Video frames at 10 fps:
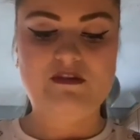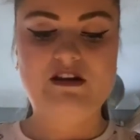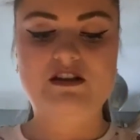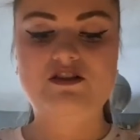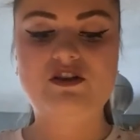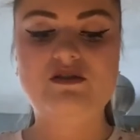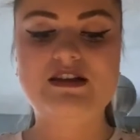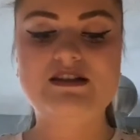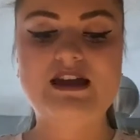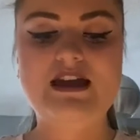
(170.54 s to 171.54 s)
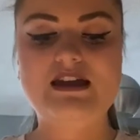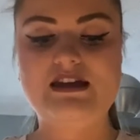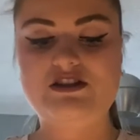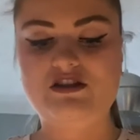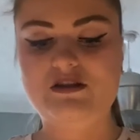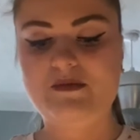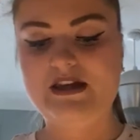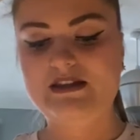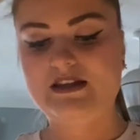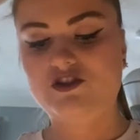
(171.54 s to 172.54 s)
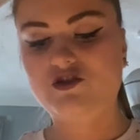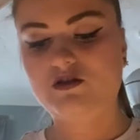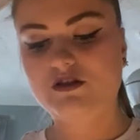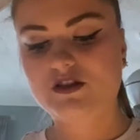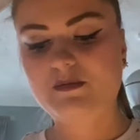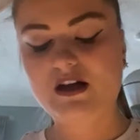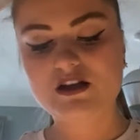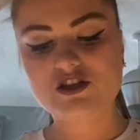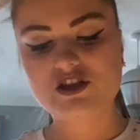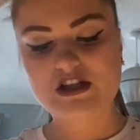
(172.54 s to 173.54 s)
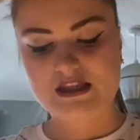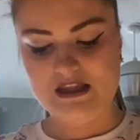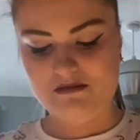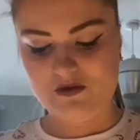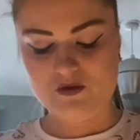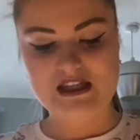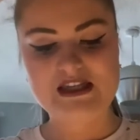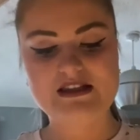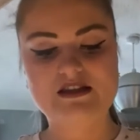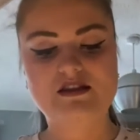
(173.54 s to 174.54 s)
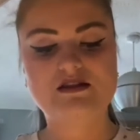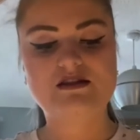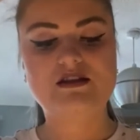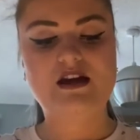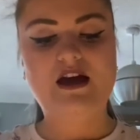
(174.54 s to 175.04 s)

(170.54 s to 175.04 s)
So this cake is just a basic chocolate sponge, and then the Maltesers